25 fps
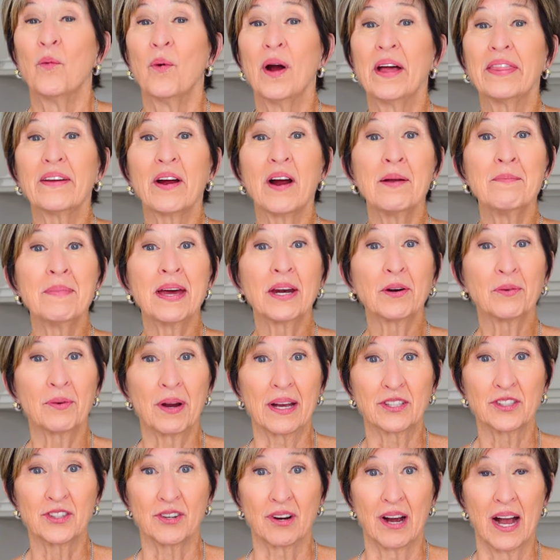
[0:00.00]
whether I'm at a
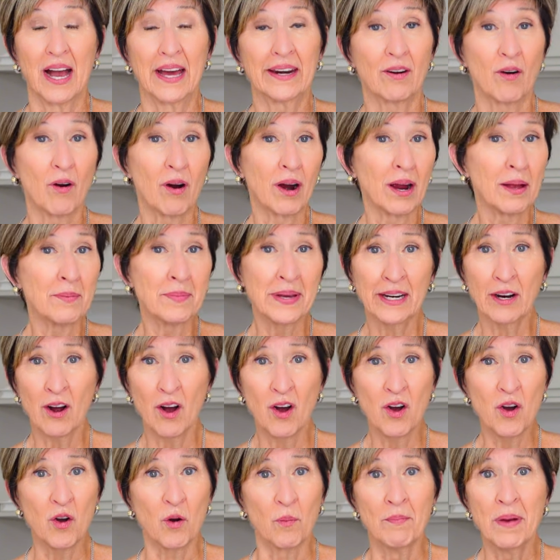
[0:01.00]
restaurant or I'm at
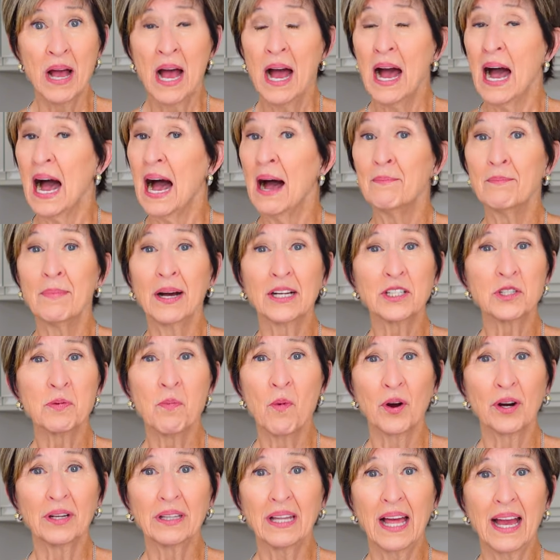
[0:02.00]
home, I'm much
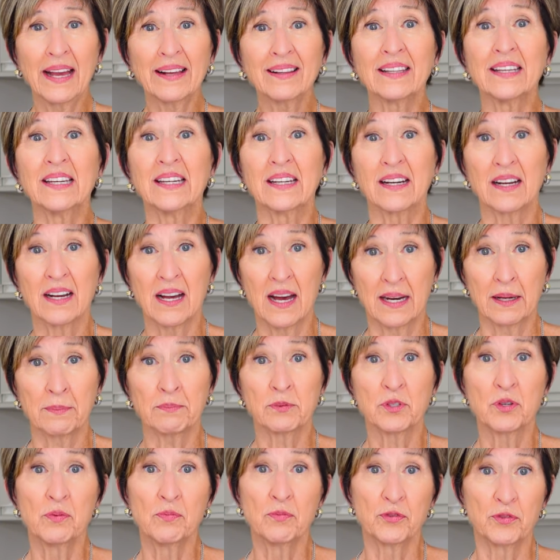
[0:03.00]
more likely to cut
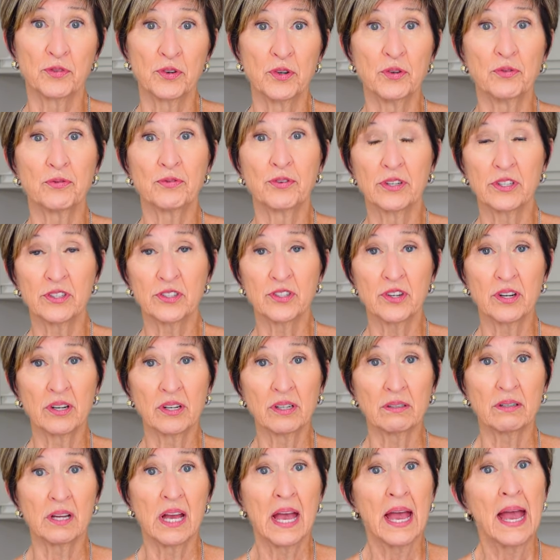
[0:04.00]
up some fruit for
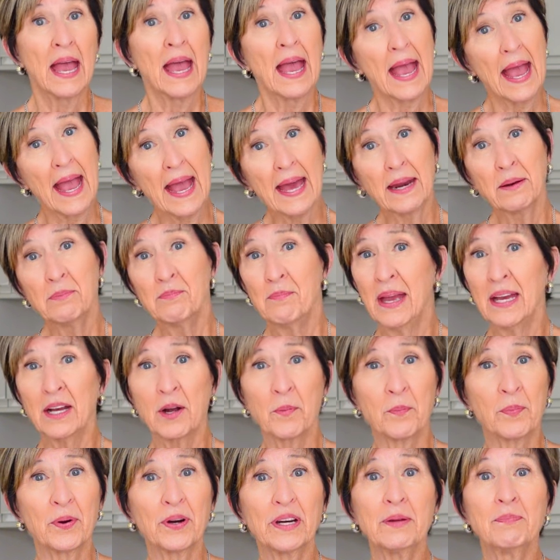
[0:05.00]
dessert and
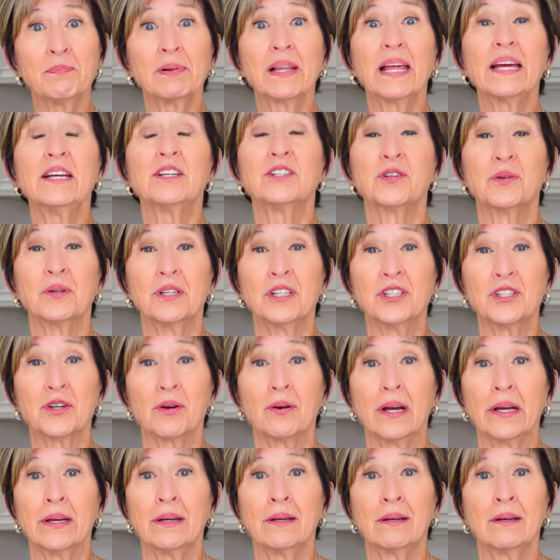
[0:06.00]
make a pretty plate to
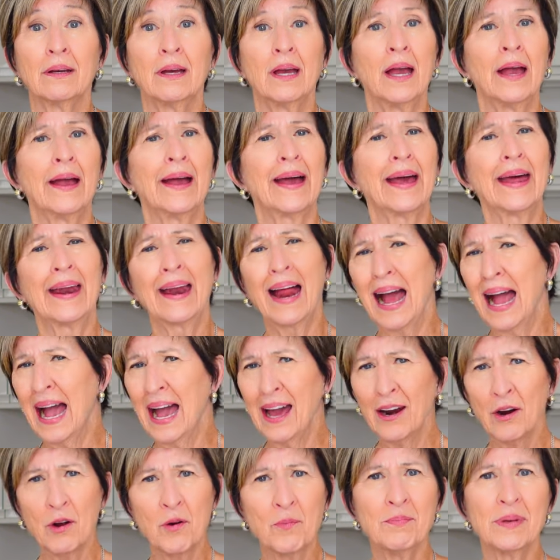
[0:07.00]
enjoy. And
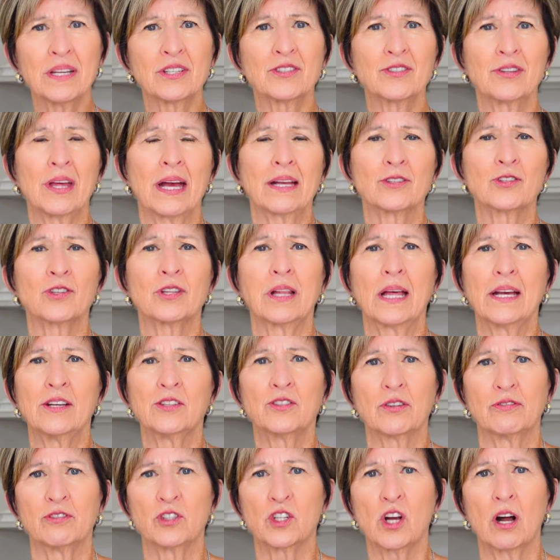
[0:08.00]
I don't miss that
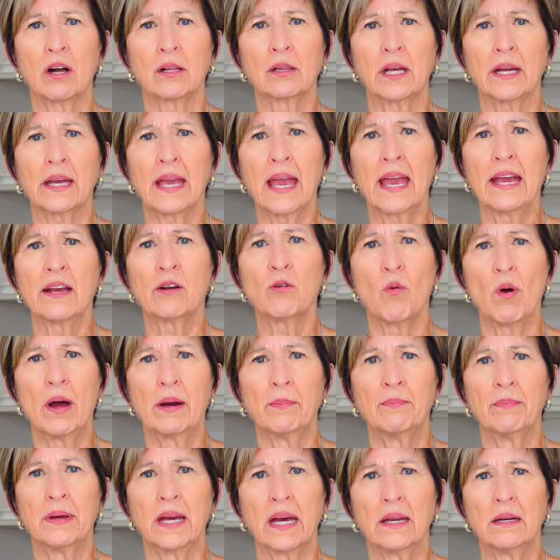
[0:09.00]
slice of chocolate cake
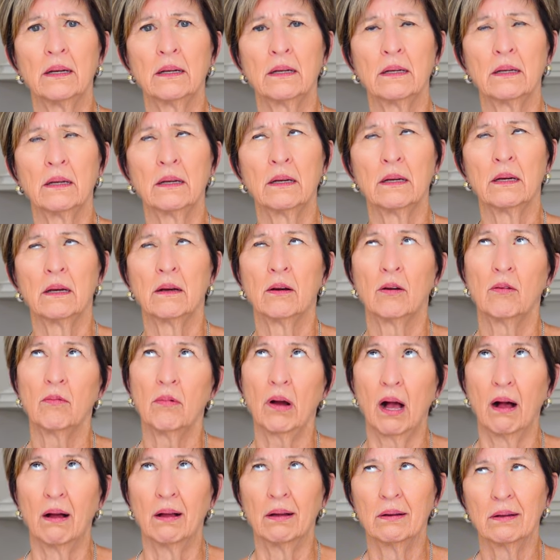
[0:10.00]
one bit.
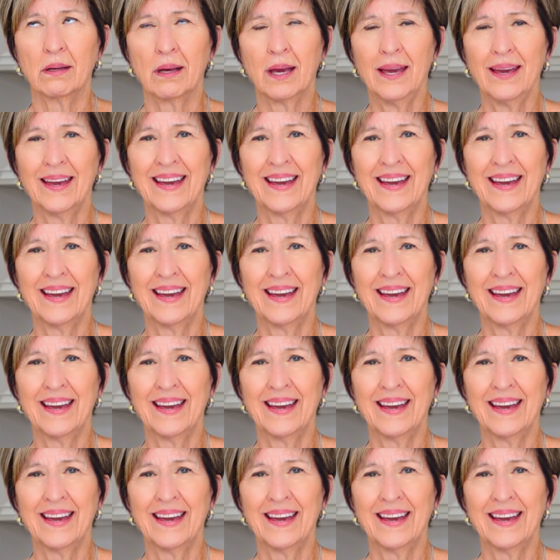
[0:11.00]
Well,